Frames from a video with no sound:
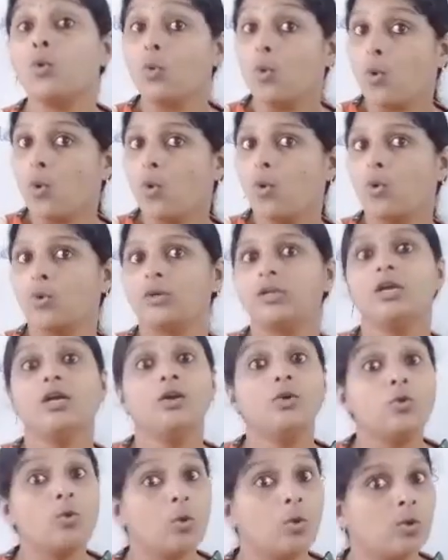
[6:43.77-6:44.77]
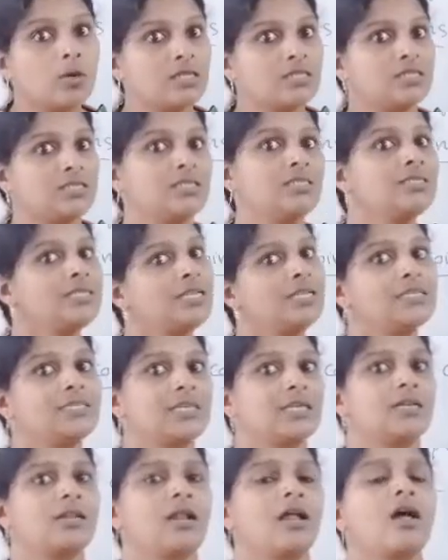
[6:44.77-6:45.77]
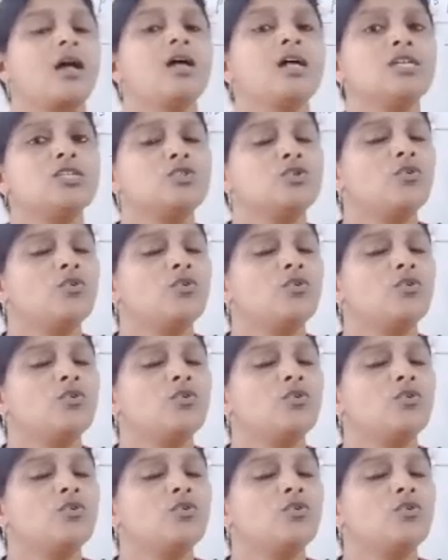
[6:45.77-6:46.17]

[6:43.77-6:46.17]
god, goddesses, etc.